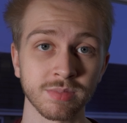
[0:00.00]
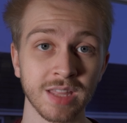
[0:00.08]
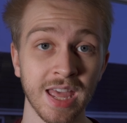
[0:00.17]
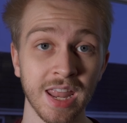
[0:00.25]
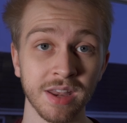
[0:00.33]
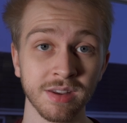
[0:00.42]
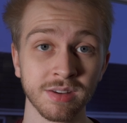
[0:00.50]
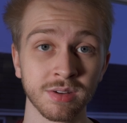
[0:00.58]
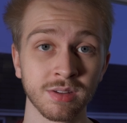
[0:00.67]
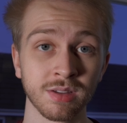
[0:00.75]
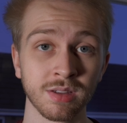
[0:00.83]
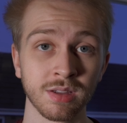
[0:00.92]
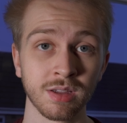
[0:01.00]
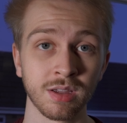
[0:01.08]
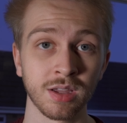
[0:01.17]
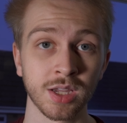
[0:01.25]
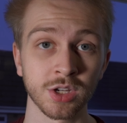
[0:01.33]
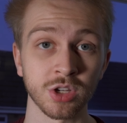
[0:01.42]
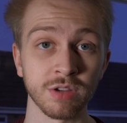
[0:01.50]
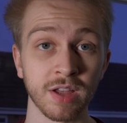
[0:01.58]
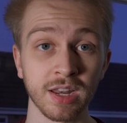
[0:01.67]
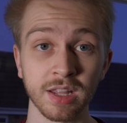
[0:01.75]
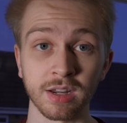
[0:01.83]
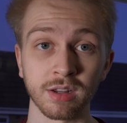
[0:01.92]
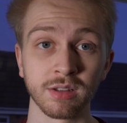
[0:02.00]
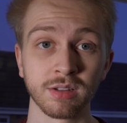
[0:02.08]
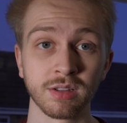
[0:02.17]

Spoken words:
Then, she fell ill.